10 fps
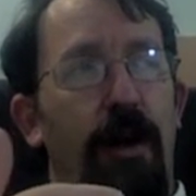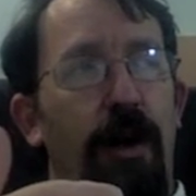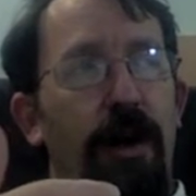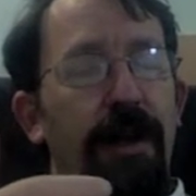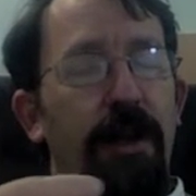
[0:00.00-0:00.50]

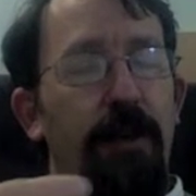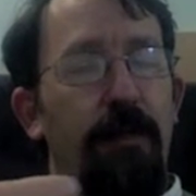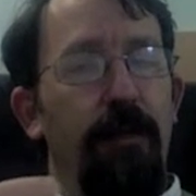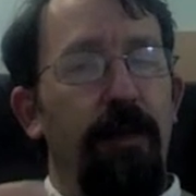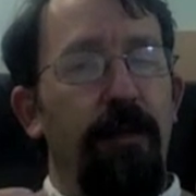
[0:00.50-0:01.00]
I think I'm a
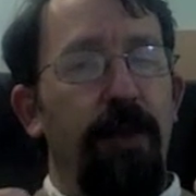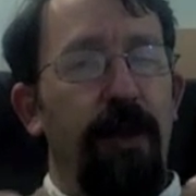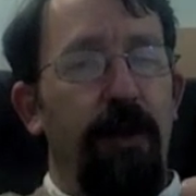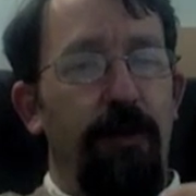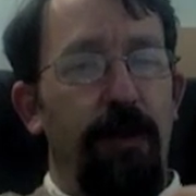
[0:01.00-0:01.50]
bit
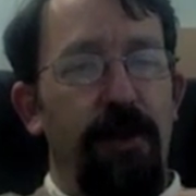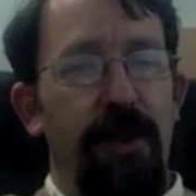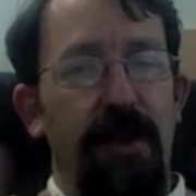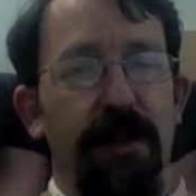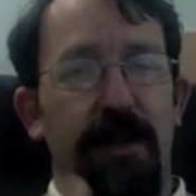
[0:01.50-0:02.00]
better off with
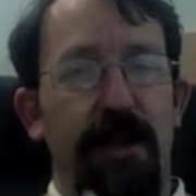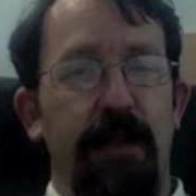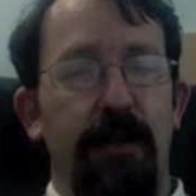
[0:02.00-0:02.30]
Jesus now.